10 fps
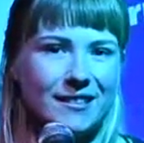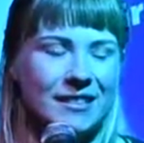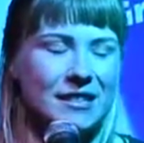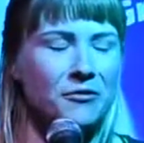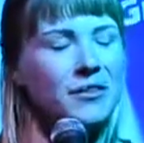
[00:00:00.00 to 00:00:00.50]

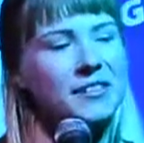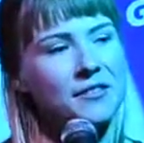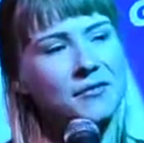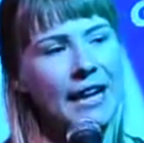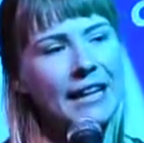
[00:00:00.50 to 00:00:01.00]
A difference
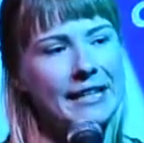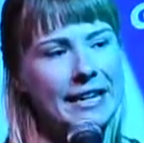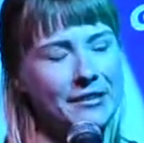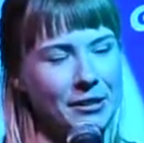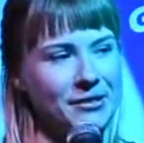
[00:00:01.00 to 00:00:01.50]
of 10
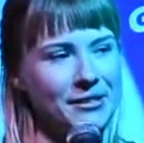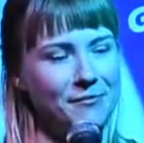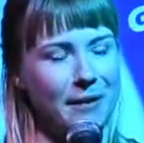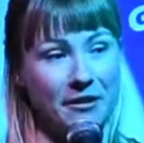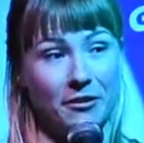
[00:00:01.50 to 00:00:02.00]
kilos in
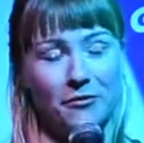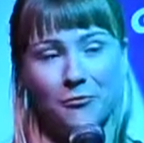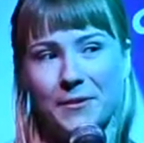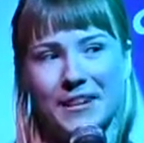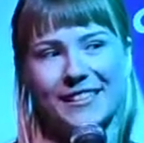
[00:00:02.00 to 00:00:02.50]
a matter
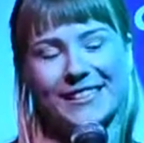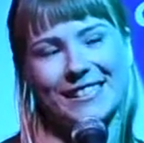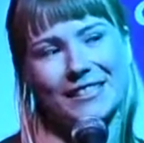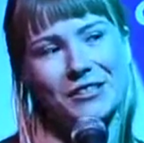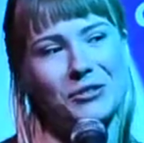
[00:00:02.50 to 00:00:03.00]
of weeks
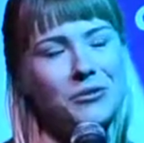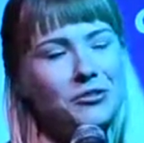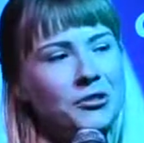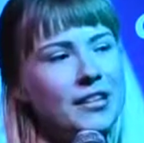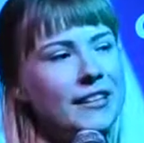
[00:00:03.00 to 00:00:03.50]
didn't do the
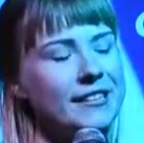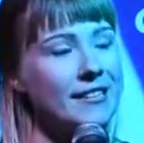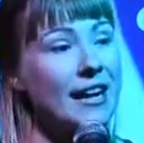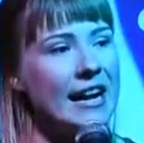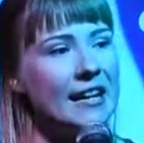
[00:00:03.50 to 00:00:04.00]
trick, as
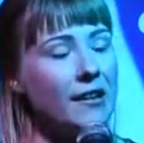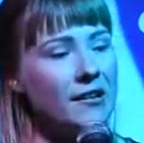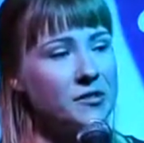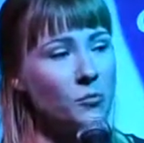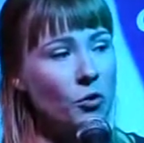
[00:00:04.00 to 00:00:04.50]
I
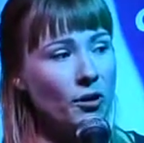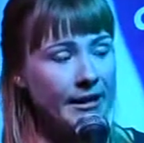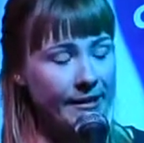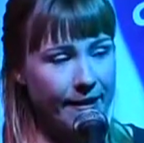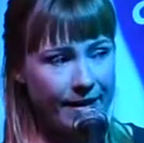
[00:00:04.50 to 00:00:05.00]
lost more
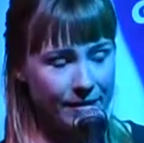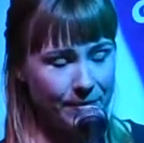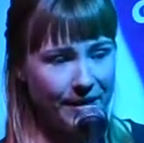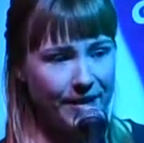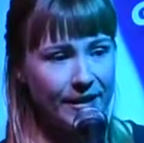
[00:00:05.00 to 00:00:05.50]
than liked
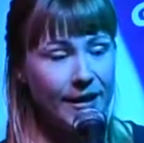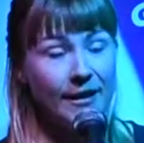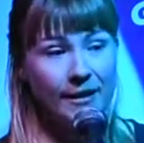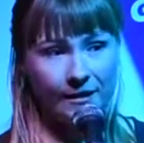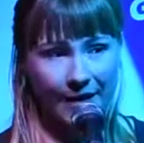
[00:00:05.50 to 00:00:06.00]
me
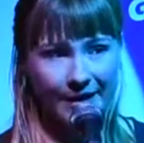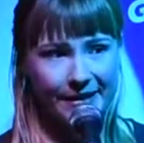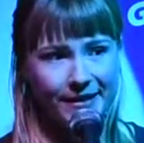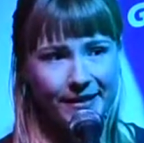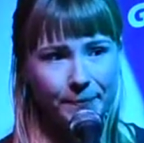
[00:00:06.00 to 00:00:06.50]

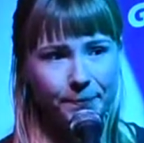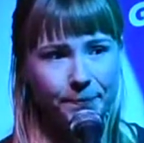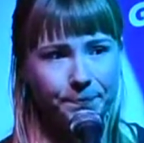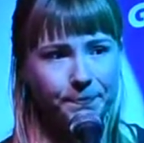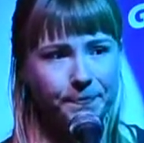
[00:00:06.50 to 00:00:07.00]
less.
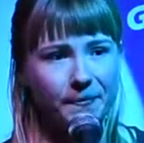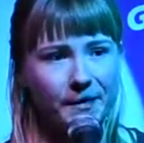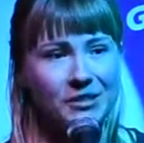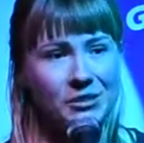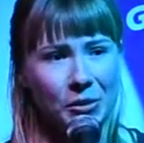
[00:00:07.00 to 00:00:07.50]

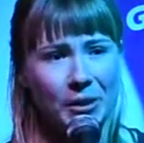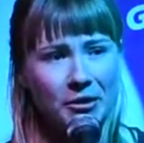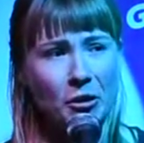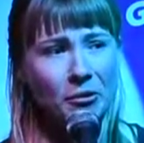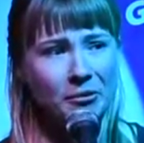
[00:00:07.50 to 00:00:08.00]
So I
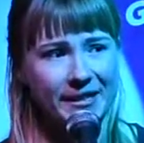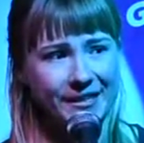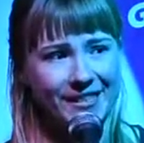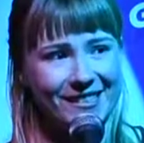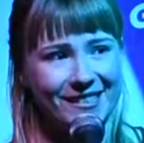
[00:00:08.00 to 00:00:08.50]
know this
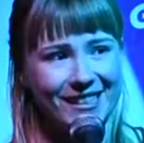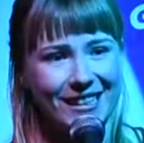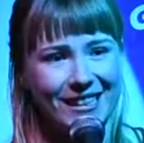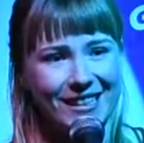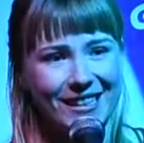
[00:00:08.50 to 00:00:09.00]
is
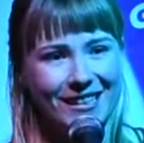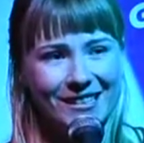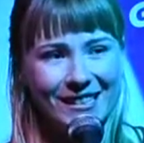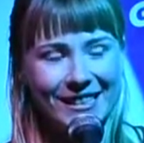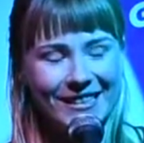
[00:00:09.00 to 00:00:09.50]
a
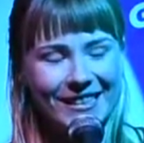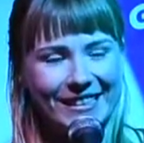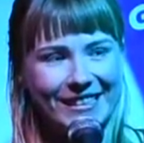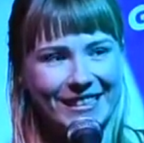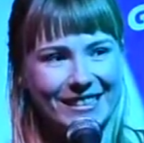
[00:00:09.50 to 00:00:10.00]

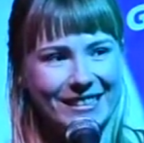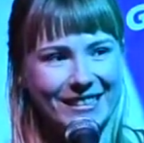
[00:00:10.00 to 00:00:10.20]
sickness.